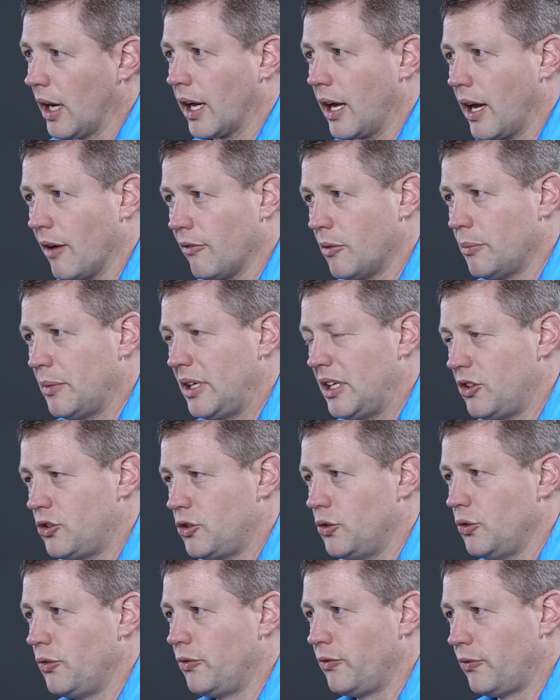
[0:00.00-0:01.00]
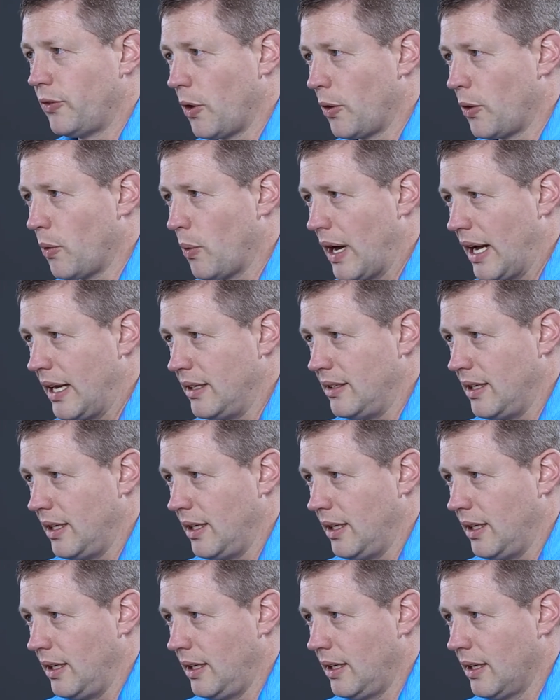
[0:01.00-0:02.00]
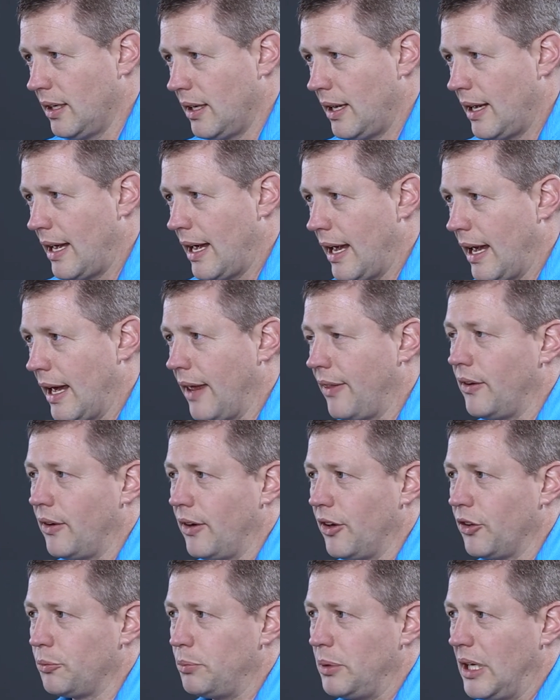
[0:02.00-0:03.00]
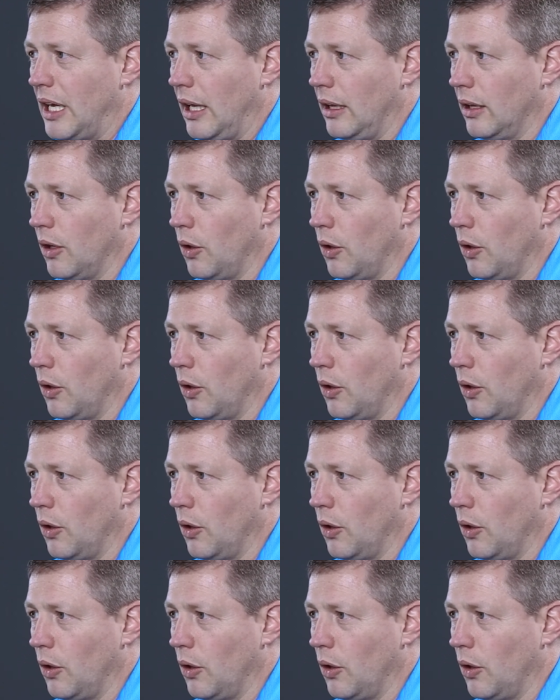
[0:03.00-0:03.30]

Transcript: government issued photo ID, and their SBA